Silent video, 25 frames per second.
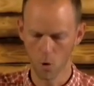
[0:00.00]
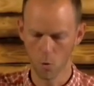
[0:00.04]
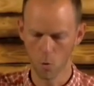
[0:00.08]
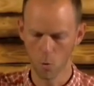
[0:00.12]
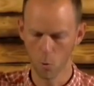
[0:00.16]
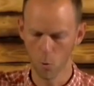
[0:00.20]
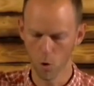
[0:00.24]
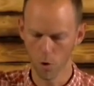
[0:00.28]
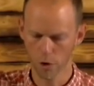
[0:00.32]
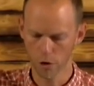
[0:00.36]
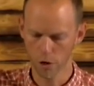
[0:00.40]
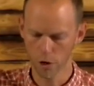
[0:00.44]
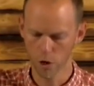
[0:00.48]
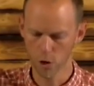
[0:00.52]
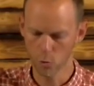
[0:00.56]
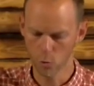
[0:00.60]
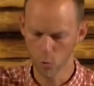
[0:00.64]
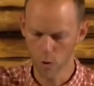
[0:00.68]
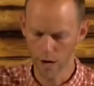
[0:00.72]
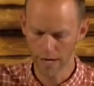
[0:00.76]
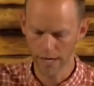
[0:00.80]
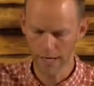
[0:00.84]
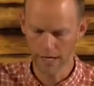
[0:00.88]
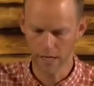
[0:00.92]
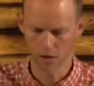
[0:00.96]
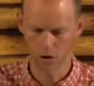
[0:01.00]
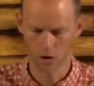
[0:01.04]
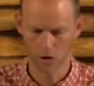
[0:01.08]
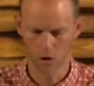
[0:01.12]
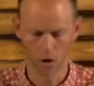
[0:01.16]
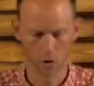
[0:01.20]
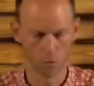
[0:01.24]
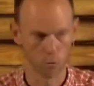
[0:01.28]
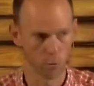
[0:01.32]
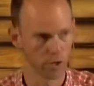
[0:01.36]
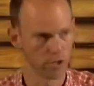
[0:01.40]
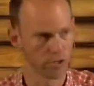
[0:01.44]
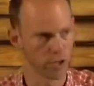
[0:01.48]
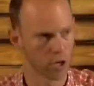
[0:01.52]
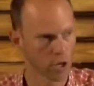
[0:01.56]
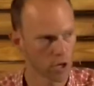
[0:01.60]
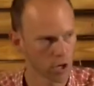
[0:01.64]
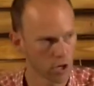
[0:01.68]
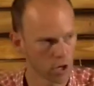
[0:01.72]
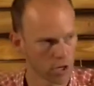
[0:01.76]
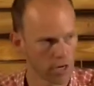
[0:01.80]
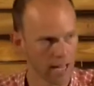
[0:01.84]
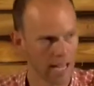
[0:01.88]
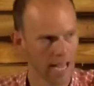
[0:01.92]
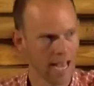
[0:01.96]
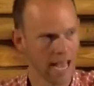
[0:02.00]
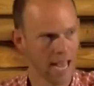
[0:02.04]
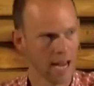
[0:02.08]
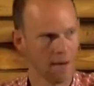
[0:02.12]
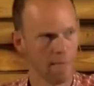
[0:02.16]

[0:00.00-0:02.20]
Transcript: What are you waiting on? Return